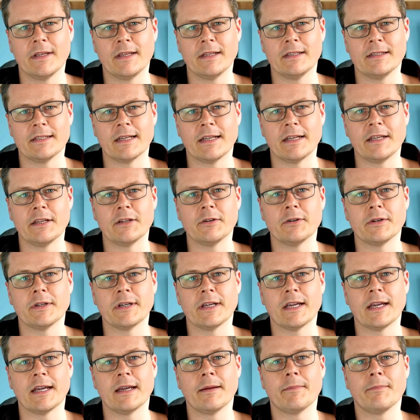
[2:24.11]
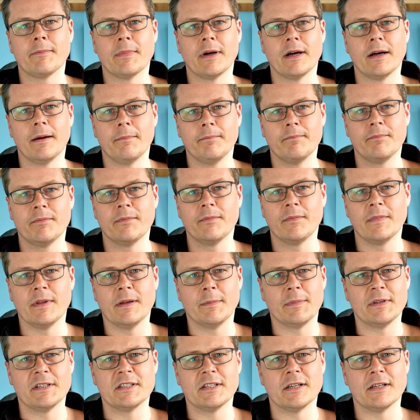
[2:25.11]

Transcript: he's any good at it, but it'd be